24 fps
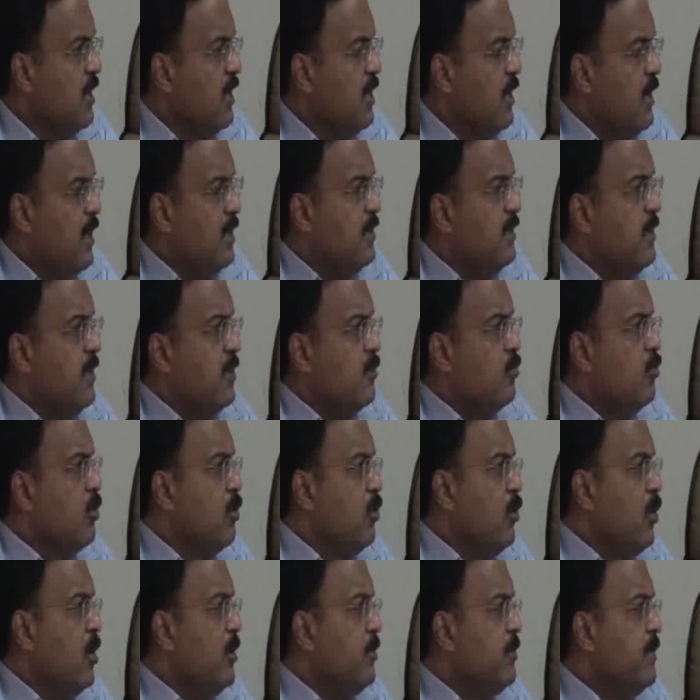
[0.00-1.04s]
and there could
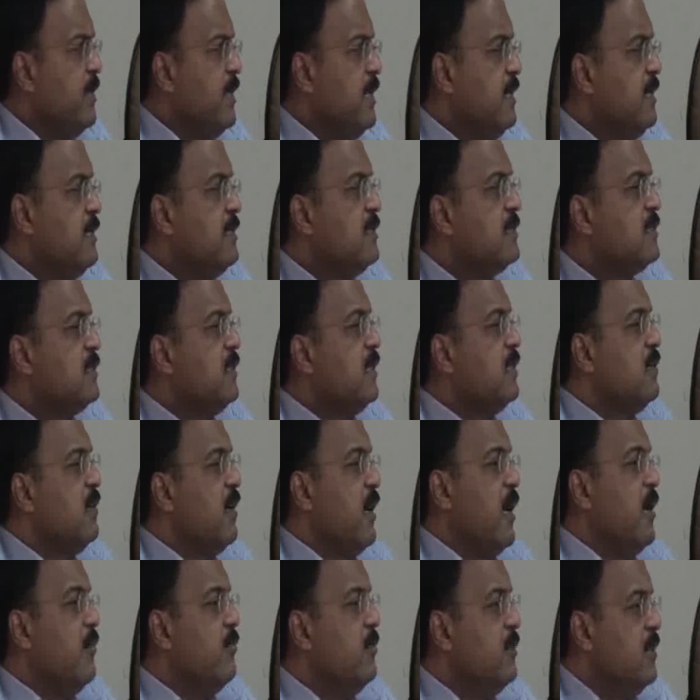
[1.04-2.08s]
not be any strict
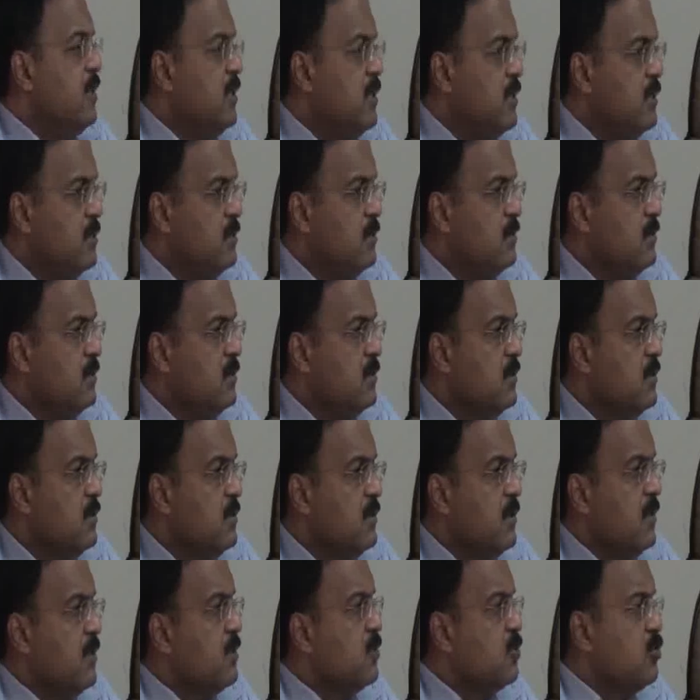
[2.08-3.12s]
liability.
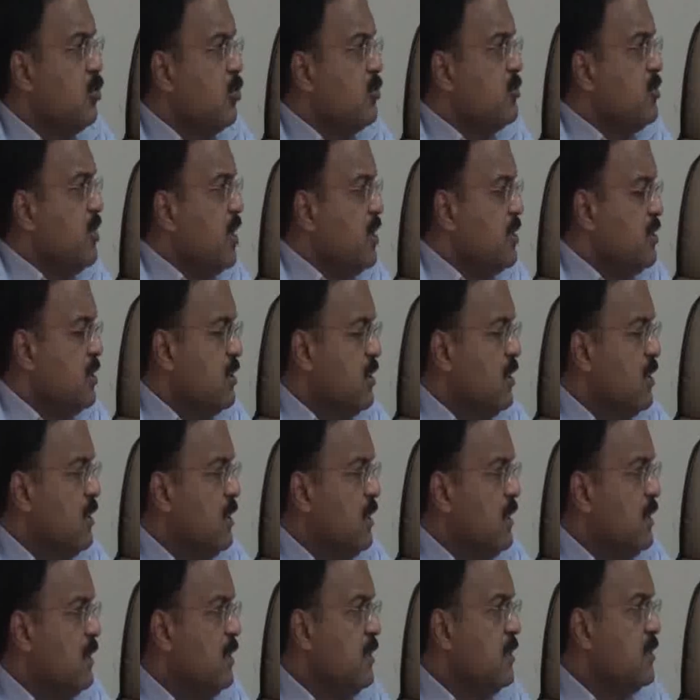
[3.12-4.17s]
There is no such
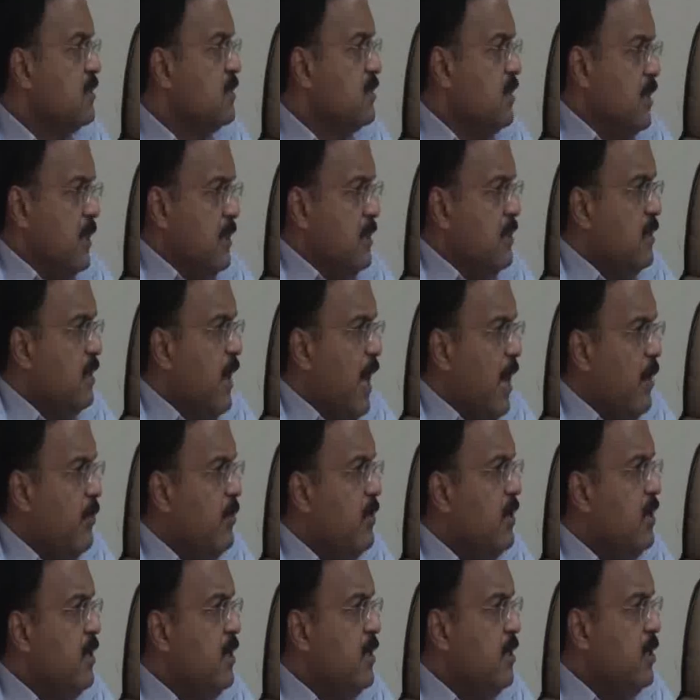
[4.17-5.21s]
strict
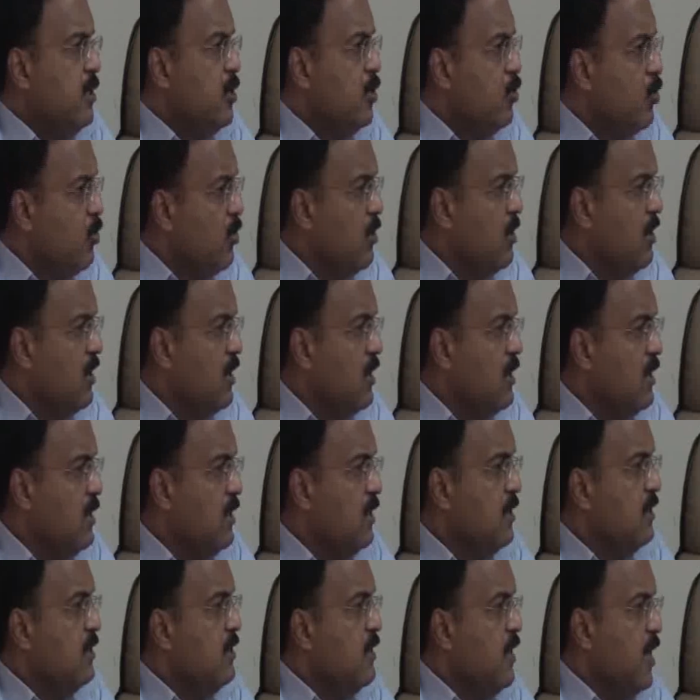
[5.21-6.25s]
liability rule
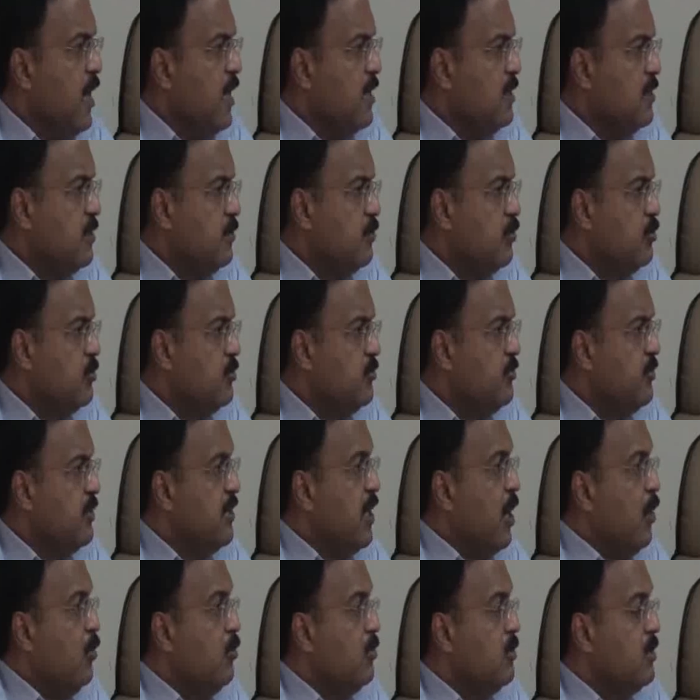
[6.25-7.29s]
in the attribution
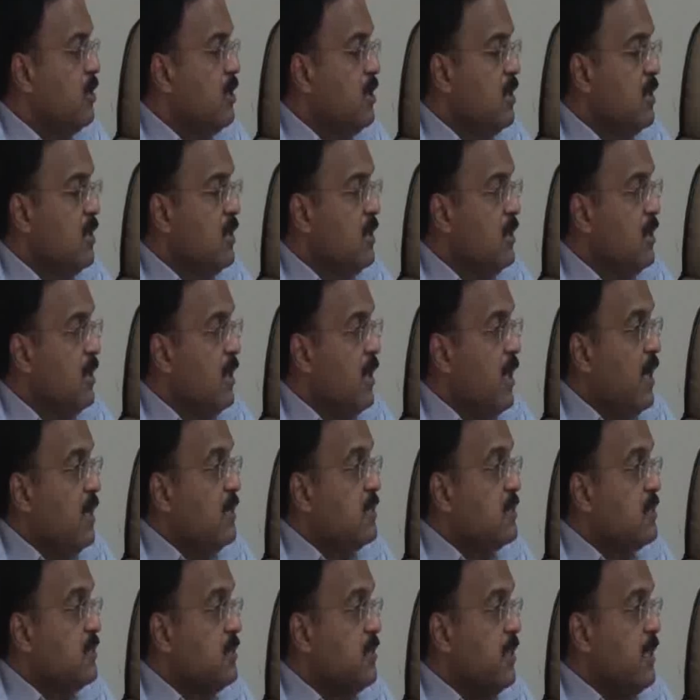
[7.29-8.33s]
without a
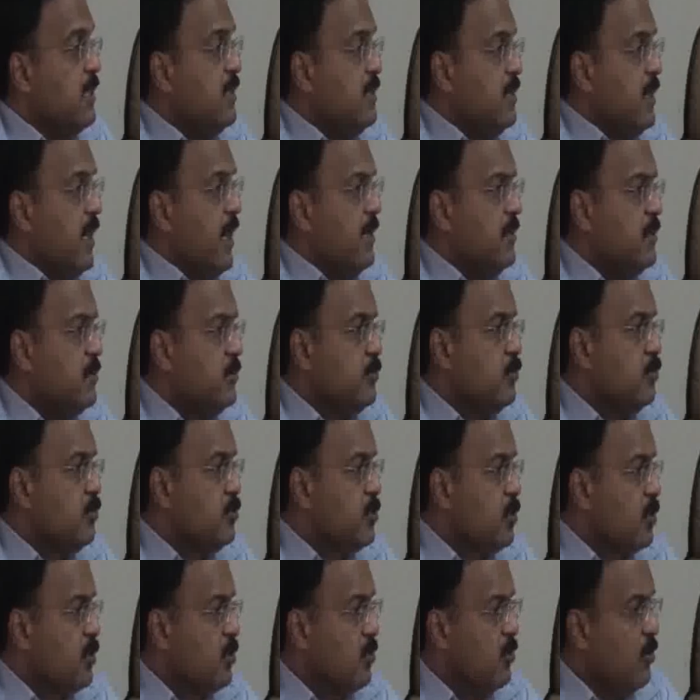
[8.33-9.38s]
strict
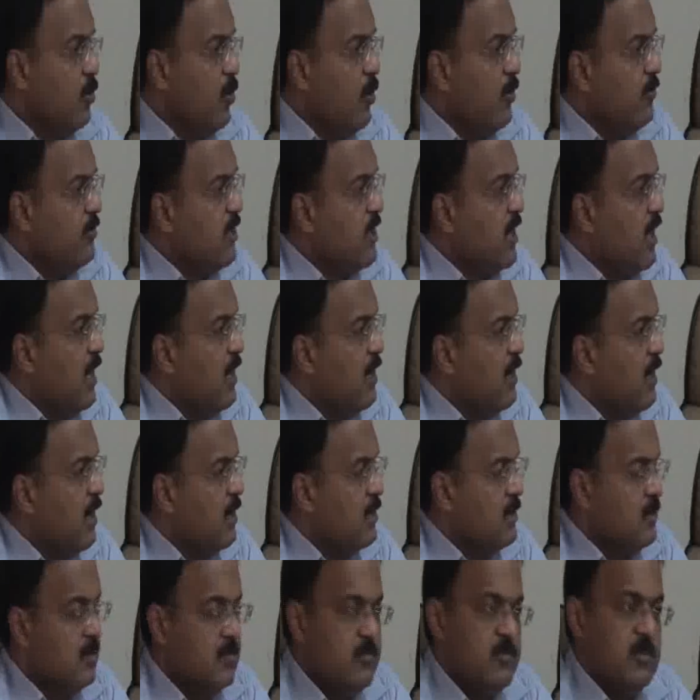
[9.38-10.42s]
attribution of the
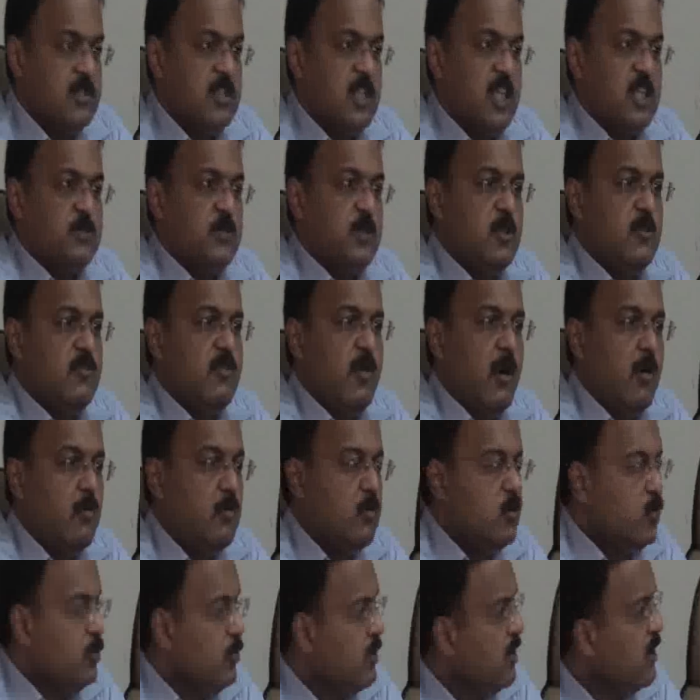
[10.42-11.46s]
conduct which has been found
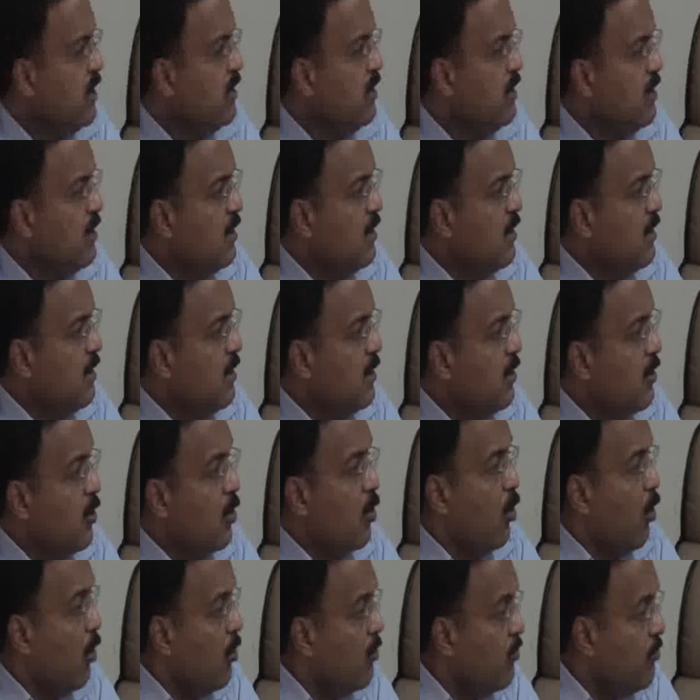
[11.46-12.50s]
to be
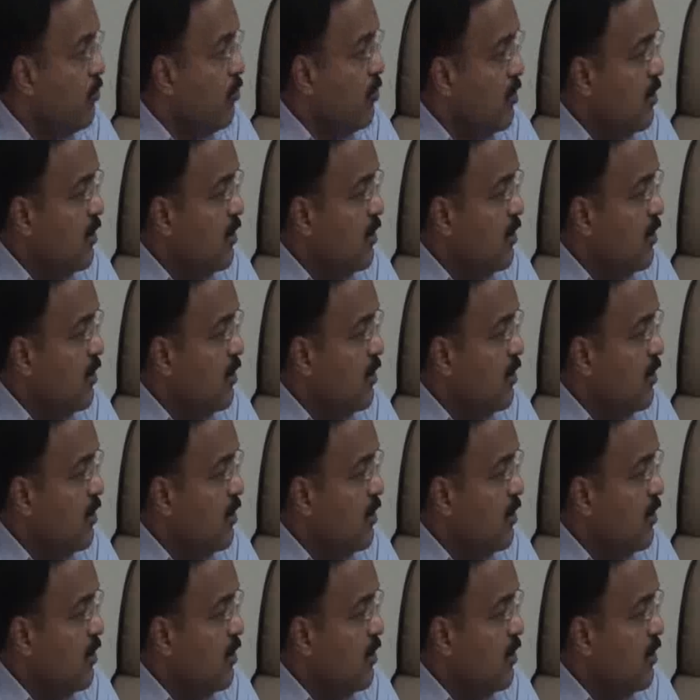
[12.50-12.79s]
wrongful.